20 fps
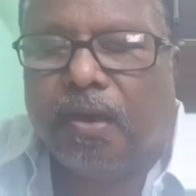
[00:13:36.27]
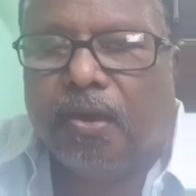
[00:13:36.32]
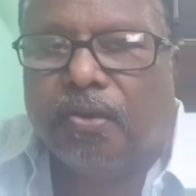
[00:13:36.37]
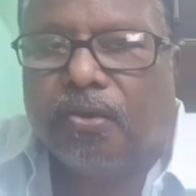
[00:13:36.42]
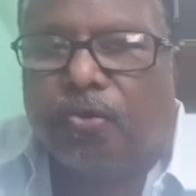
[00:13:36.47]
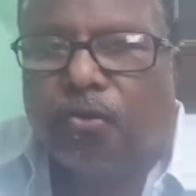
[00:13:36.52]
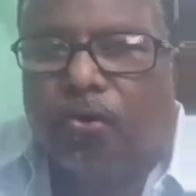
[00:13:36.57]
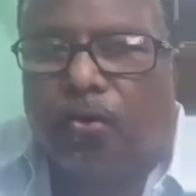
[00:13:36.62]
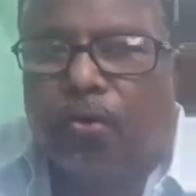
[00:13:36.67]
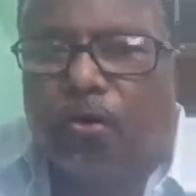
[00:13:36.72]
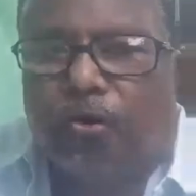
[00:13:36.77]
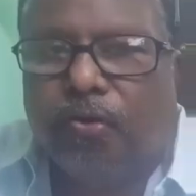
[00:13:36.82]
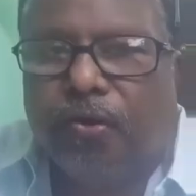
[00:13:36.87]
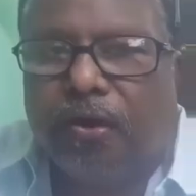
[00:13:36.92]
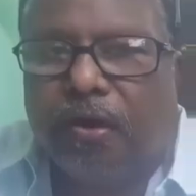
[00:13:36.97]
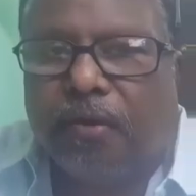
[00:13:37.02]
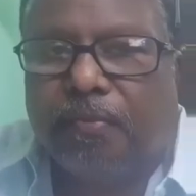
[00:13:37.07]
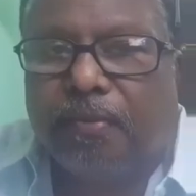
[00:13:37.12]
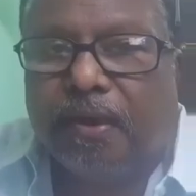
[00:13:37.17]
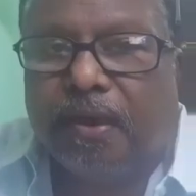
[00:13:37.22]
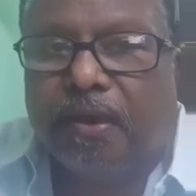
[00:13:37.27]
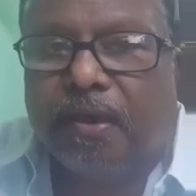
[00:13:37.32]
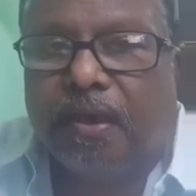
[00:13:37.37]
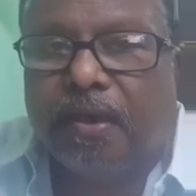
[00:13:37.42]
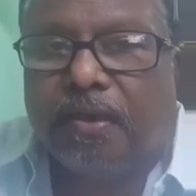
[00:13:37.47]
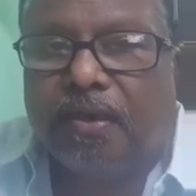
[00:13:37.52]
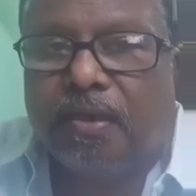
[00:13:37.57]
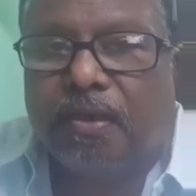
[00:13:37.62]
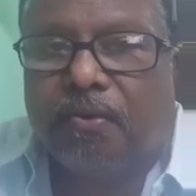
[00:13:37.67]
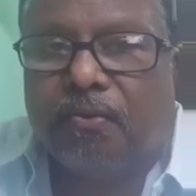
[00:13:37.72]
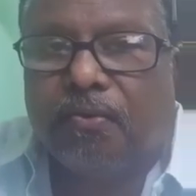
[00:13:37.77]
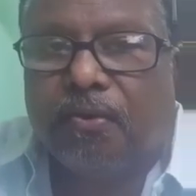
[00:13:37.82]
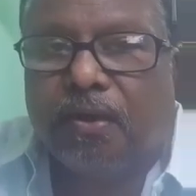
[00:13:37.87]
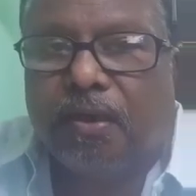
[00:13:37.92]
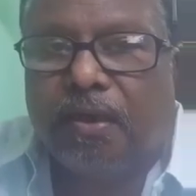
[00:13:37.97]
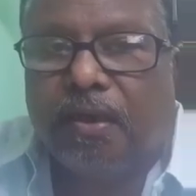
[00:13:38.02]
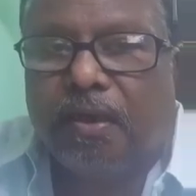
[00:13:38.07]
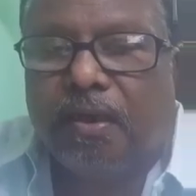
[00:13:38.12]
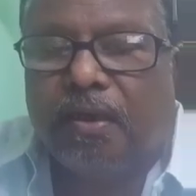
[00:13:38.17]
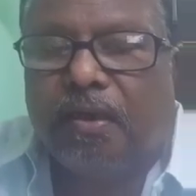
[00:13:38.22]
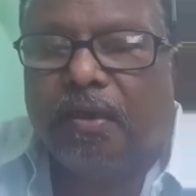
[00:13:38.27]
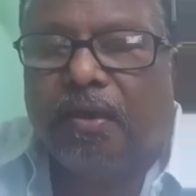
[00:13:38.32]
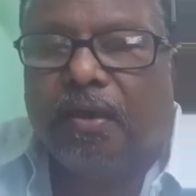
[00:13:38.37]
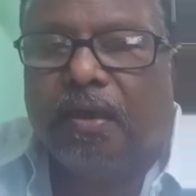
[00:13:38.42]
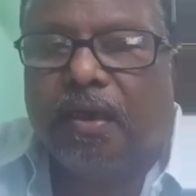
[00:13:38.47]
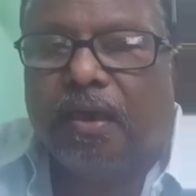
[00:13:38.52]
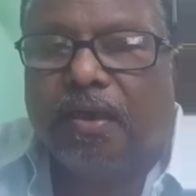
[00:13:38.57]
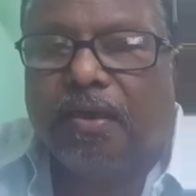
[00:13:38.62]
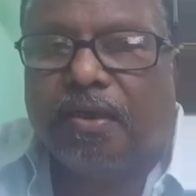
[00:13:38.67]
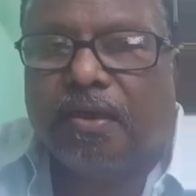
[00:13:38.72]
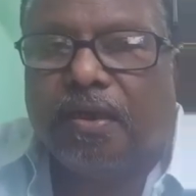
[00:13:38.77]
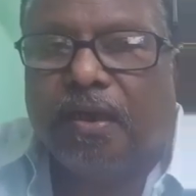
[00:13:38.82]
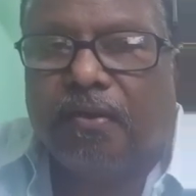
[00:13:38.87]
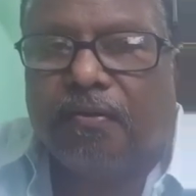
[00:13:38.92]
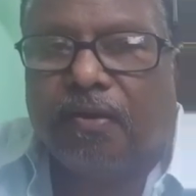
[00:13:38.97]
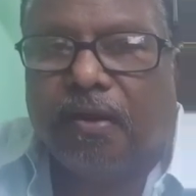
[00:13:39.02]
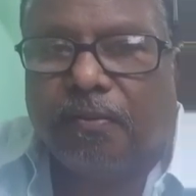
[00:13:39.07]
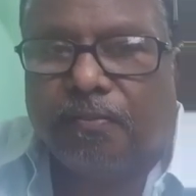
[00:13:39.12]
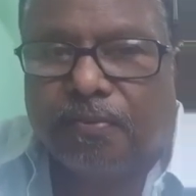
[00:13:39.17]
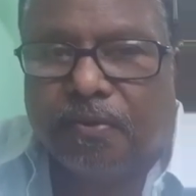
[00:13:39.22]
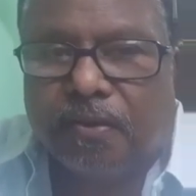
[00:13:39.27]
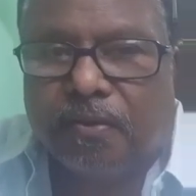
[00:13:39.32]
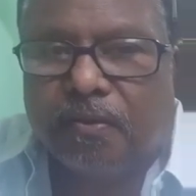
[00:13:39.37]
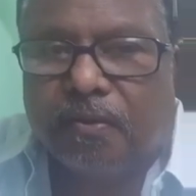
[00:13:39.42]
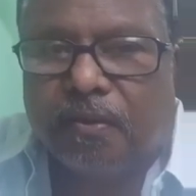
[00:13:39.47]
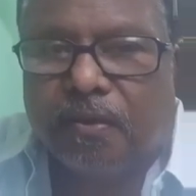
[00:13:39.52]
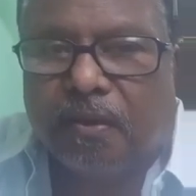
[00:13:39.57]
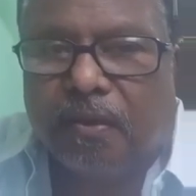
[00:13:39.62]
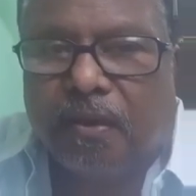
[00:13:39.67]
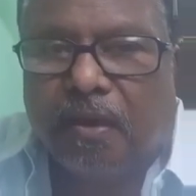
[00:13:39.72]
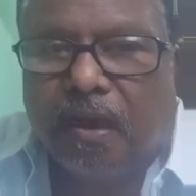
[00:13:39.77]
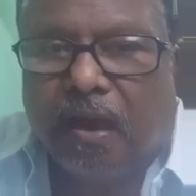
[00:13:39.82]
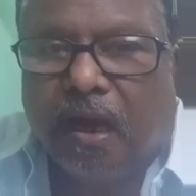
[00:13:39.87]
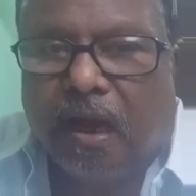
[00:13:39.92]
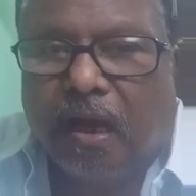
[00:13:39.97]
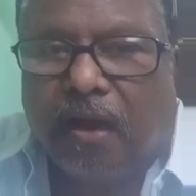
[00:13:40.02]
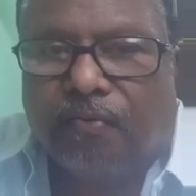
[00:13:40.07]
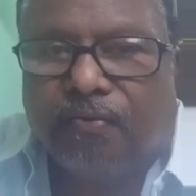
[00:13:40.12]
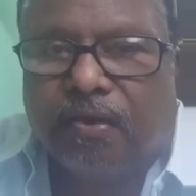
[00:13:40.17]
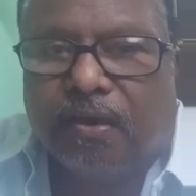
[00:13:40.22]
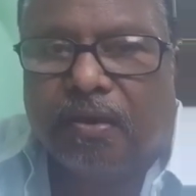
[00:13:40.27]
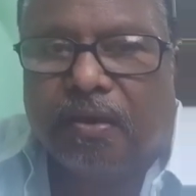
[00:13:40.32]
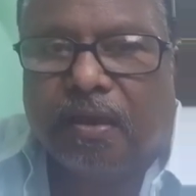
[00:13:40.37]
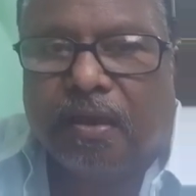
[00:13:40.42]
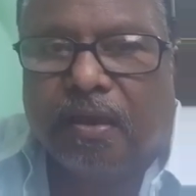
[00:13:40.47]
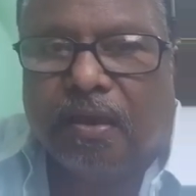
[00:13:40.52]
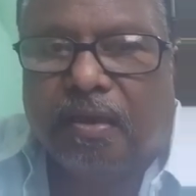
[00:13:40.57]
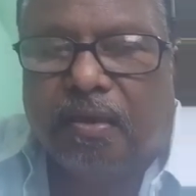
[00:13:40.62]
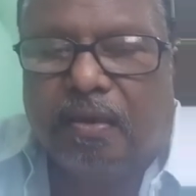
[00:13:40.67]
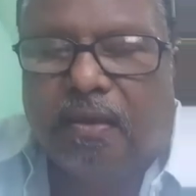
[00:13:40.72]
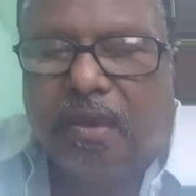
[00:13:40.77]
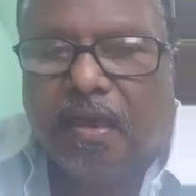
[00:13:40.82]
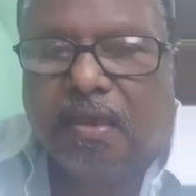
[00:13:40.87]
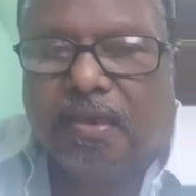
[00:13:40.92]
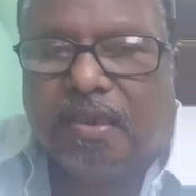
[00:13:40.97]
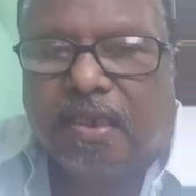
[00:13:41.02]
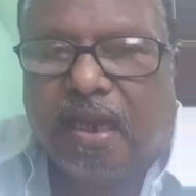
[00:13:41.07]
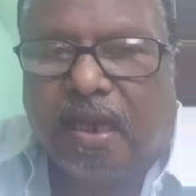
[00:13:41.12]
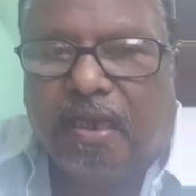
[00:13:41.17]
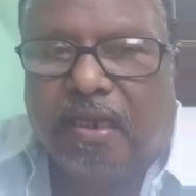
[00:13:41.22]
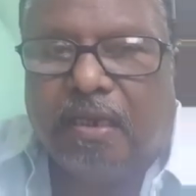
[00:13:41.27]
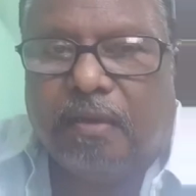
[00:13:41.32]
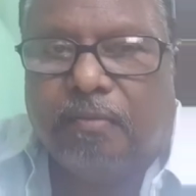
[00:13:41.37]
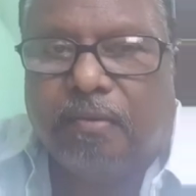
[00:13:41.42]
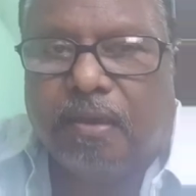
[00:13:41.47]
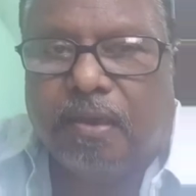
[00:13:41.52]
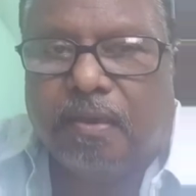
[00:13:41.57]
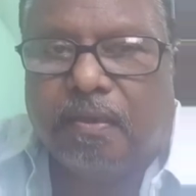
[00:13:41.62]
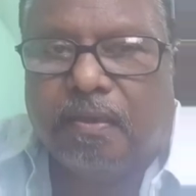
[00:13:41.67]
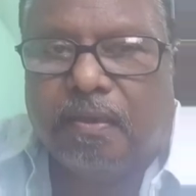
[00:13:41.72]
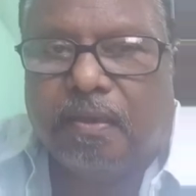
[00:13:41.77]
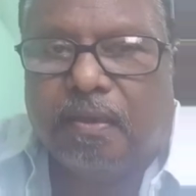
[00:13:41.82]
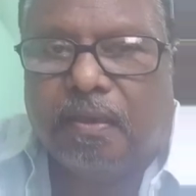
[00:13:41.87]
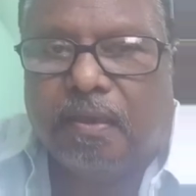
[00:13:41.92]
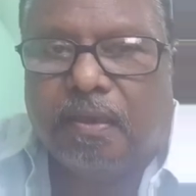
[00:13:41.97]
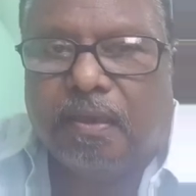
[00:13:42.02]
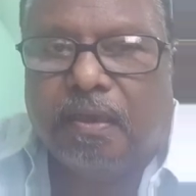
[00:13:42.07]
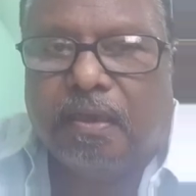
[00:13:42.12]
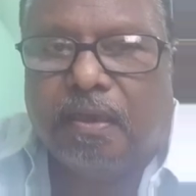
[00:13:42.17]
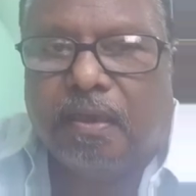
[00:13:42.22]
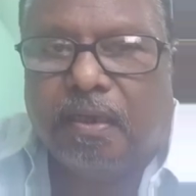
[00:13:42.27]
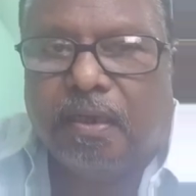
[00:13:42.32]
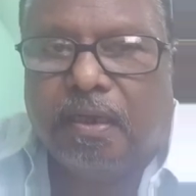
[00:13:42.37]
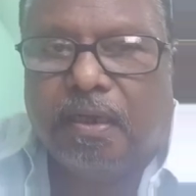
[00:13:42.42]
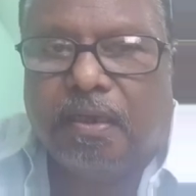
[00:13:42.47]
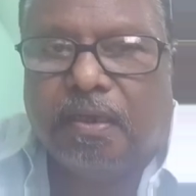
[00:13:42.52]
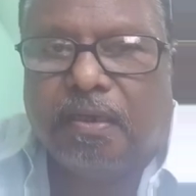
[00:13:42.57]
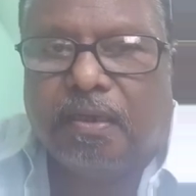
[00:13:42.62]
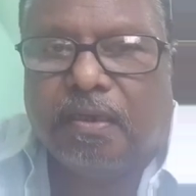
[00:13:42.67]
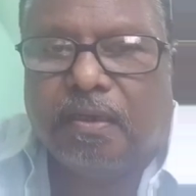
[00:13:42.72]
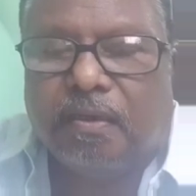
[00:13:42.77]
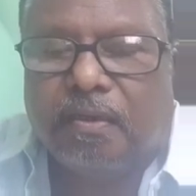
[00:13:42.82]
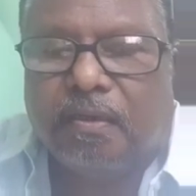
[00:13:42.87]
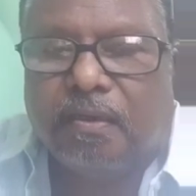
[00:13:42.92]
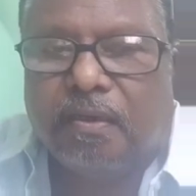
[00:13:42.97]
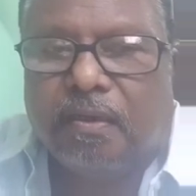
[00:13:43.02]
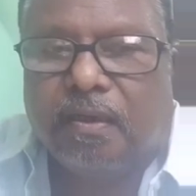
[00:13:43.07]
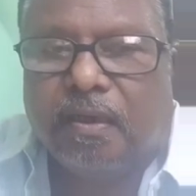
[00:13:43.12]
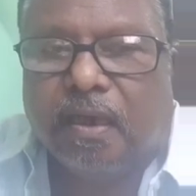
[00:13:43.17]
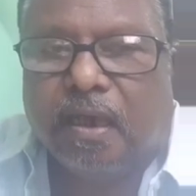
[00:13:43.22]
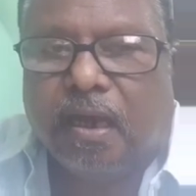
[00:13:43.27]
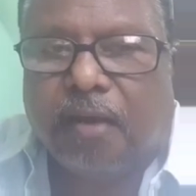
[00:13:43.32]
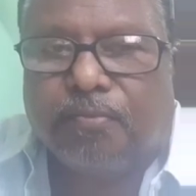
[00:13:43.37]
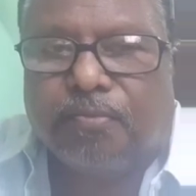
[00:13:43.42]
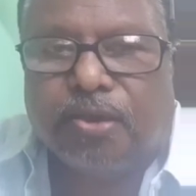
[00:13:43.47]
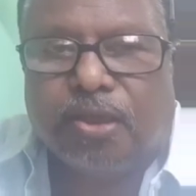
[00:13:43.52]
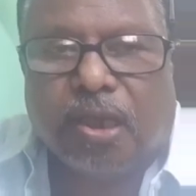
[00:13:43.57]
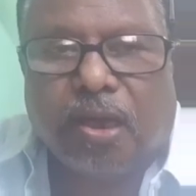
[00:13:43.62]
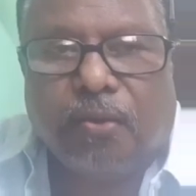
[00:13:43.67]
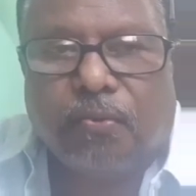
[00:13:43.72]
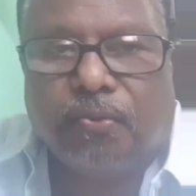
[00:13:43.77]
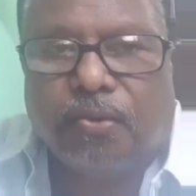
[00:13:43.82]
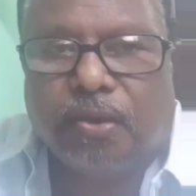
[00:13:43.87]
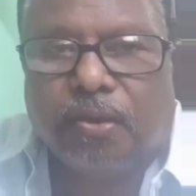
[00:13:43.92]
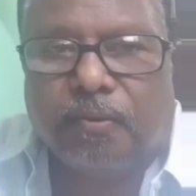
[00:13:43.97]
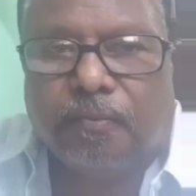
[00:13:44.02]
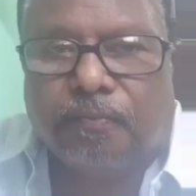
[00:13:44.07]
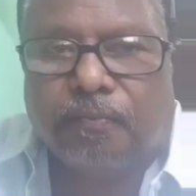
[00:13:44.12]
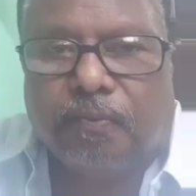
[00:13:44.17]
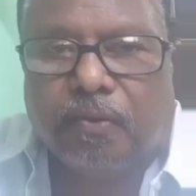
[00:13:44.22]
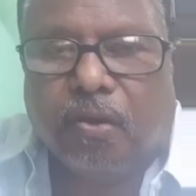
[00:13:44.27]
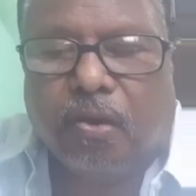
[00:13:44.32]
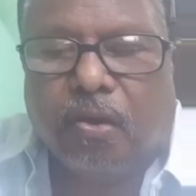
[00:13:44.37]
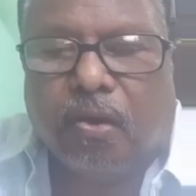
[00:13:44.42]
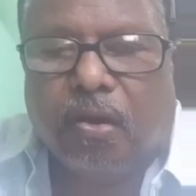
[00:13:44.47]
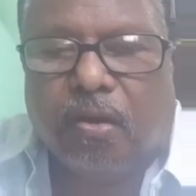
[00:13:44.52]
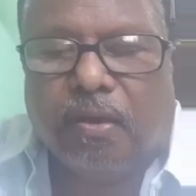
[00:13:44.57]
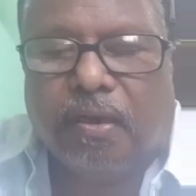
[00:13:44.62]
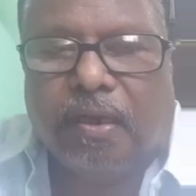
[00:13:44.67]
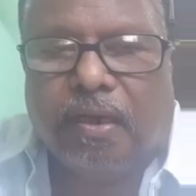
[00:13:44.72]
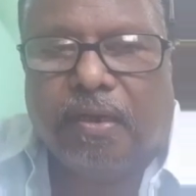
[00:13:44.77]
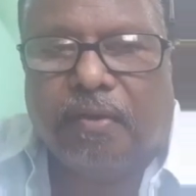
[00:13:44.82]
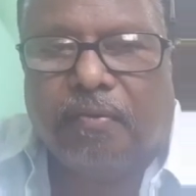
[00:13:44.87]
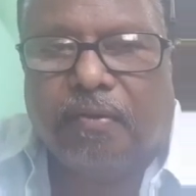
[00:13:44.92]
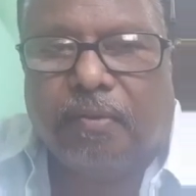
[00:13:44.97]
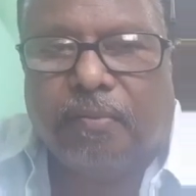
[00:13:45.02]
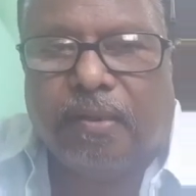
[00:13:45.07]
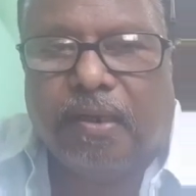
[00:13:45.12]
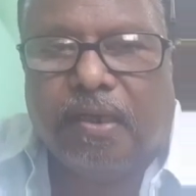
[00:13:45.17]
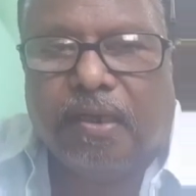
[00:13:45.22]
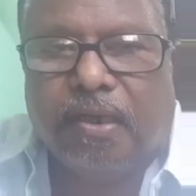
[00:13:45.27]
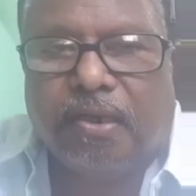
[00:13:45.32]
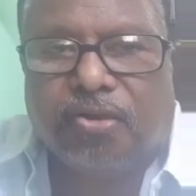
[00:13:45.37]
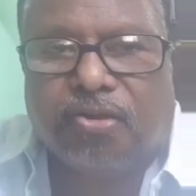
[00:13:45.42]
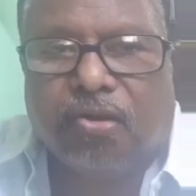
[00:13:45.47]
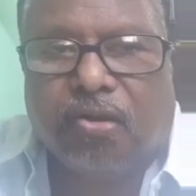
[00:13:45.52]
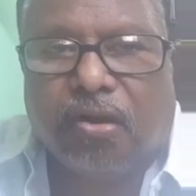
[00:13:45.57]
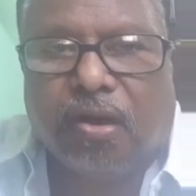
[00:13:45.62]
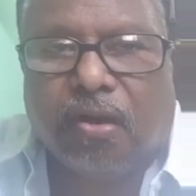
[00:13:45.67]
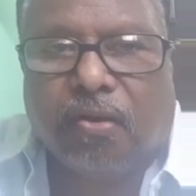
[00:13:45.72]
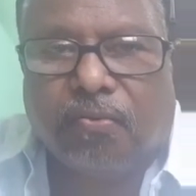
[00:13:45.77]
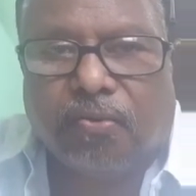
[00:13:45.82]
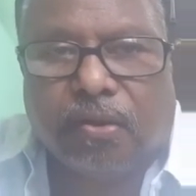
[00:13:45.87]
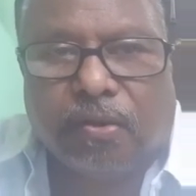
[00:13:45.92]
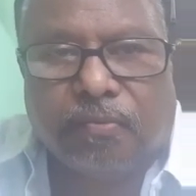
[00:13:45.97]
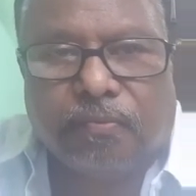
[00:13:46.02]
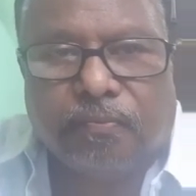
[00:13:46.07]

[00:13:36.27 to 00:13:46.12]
So during pregnancy only it develops. After the childbirth it comes out, or it will be dissolved out.